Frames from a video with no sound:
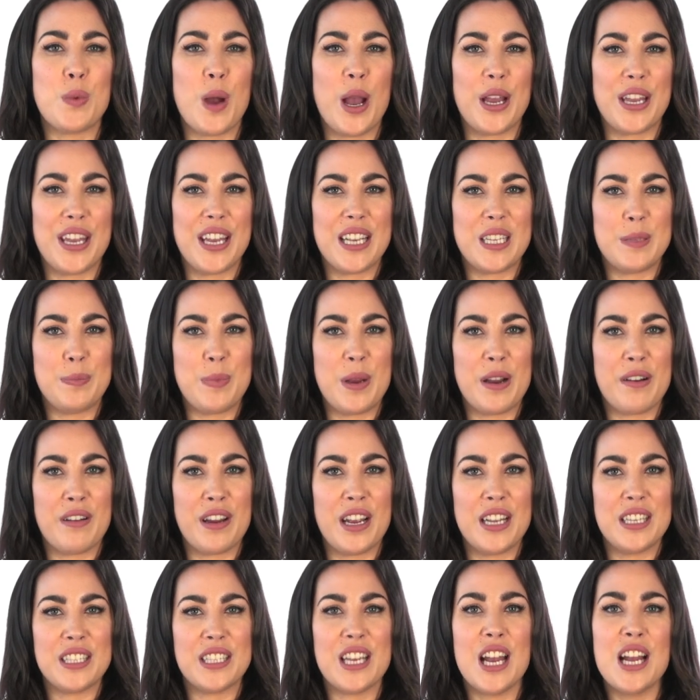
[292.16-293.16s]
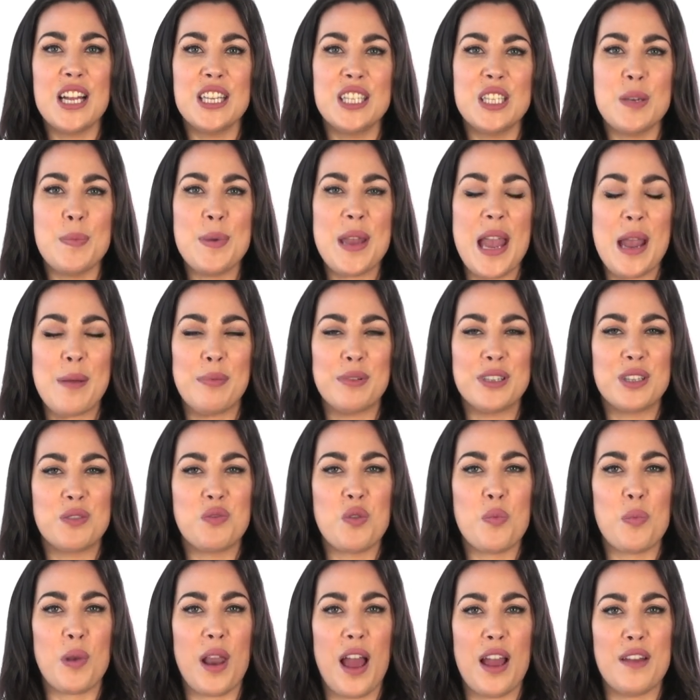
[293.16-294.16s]
work experience to be able to
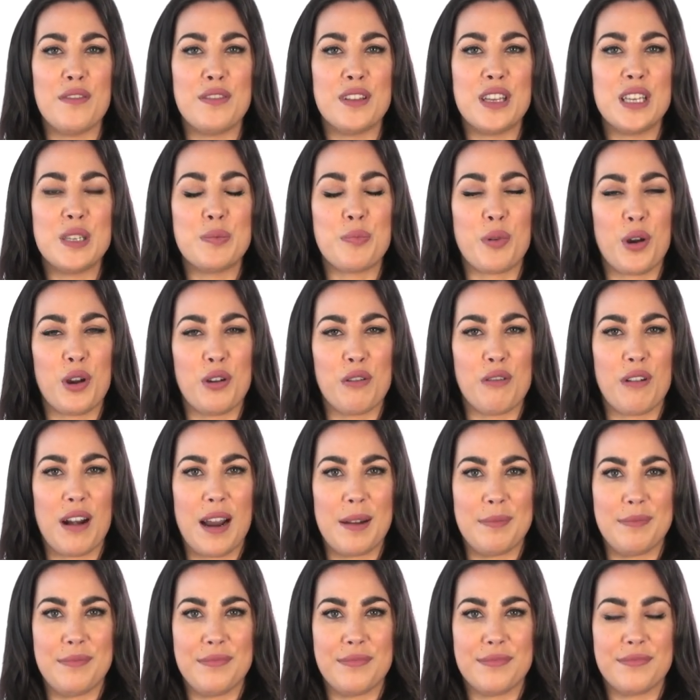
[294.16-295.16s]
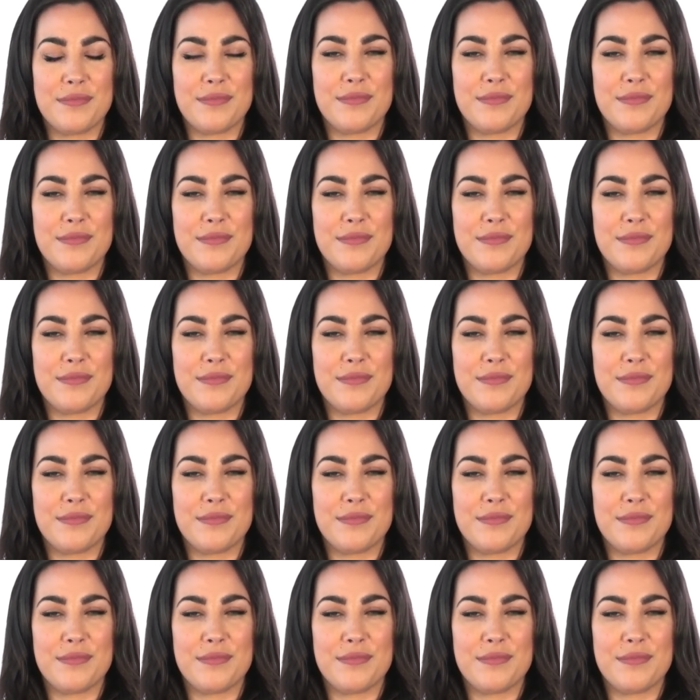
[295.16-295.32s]
apply for this programme.